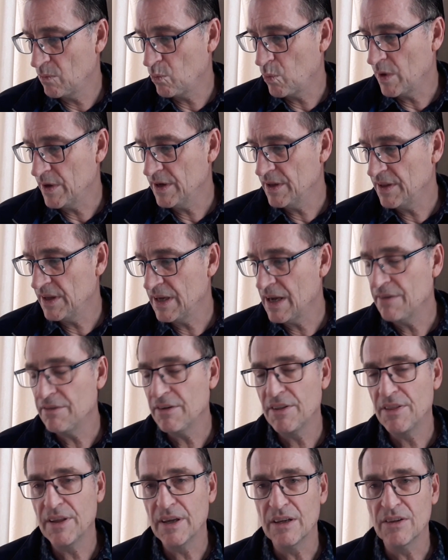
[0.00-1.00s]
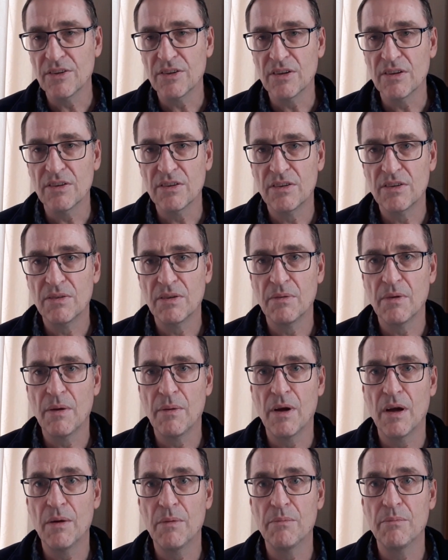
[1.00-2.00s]
one of the other things that's
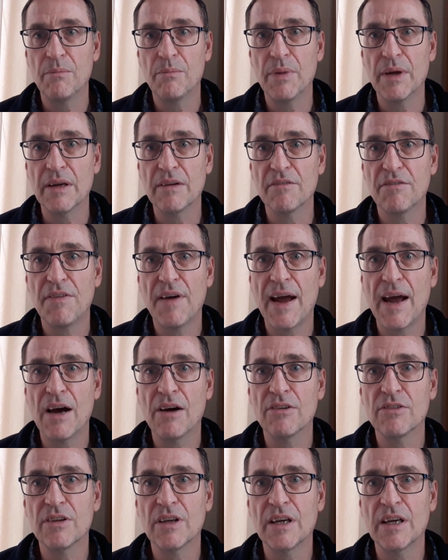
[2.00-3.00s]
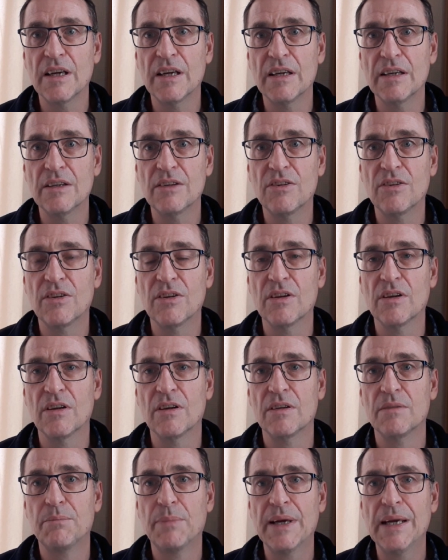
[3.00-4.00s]
been found is that
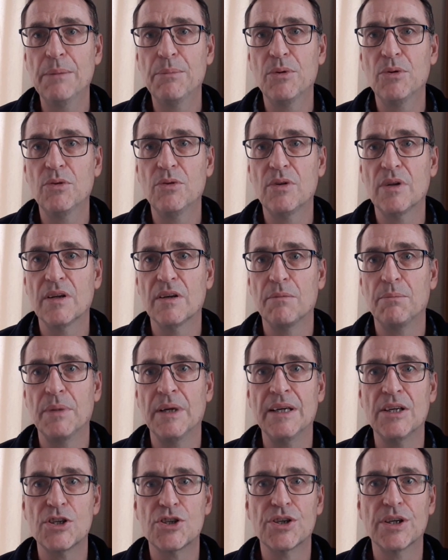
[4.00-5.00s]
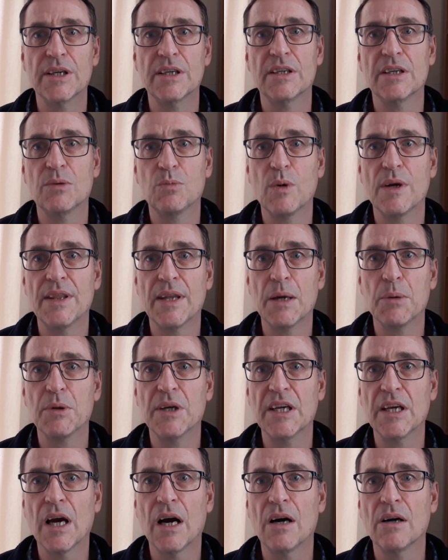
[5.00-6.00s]
people that have been treated when they
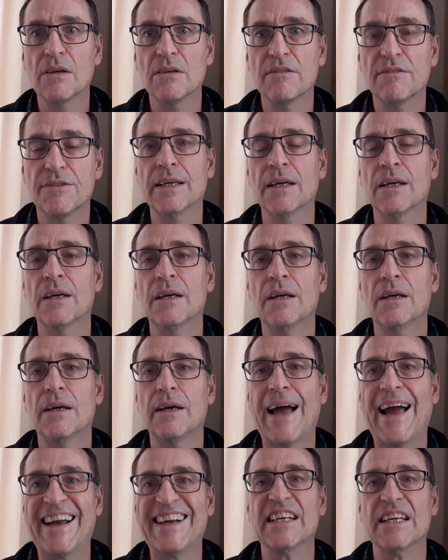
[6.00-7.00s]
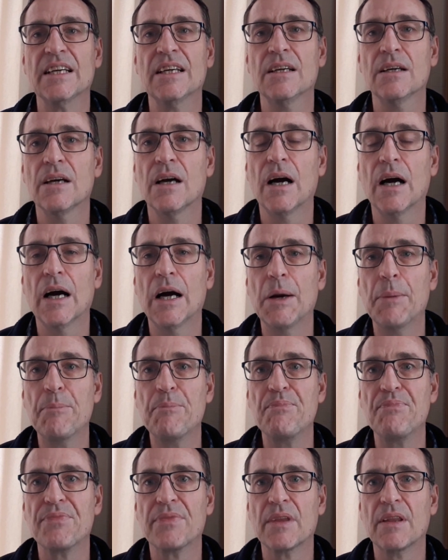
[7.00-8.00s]
were young for acne,
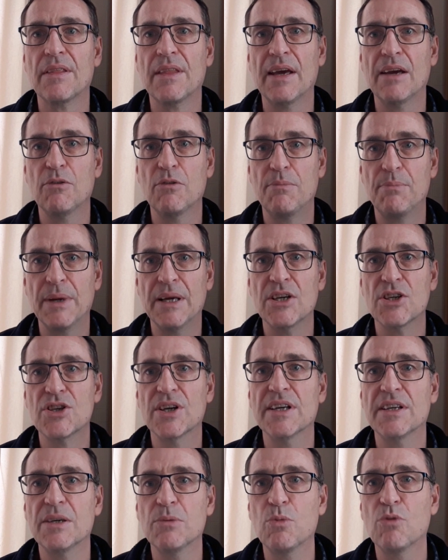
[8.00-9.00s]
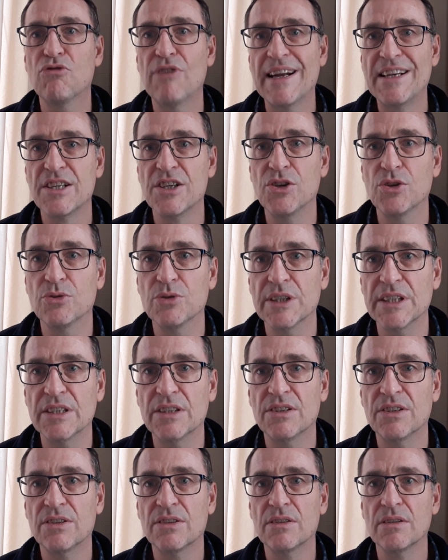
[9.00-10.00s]
they have been treated with
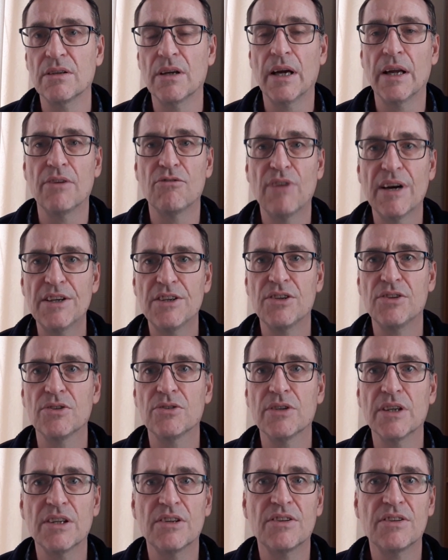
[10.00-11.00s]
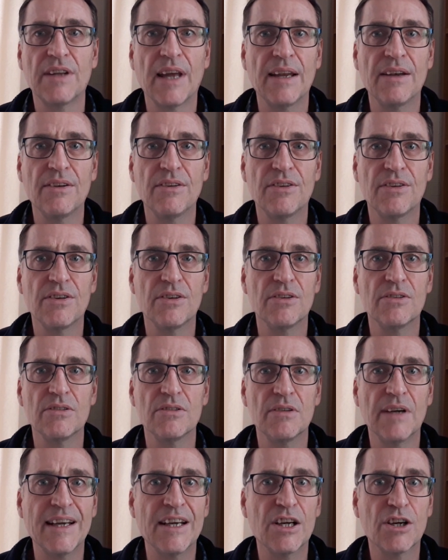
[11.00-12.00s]
retinoids, and retinoids tend to
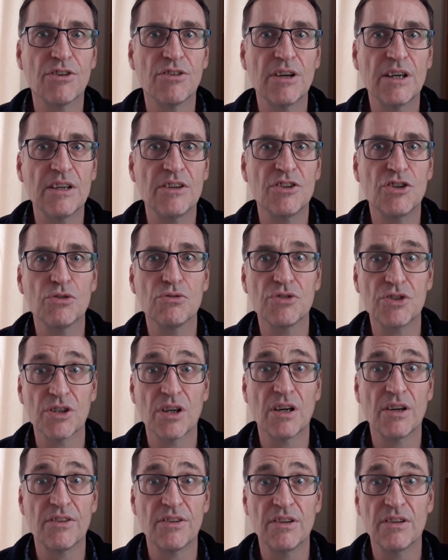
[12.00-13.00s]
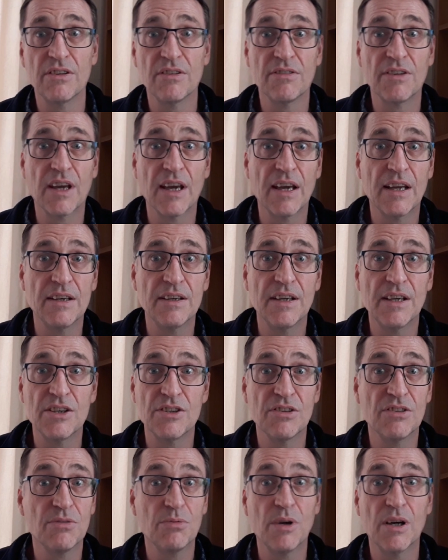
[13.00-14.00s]
increase your chances of getting
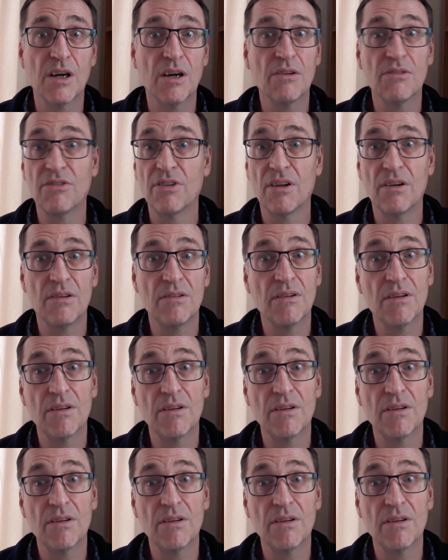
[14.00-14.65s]
DISH as well. So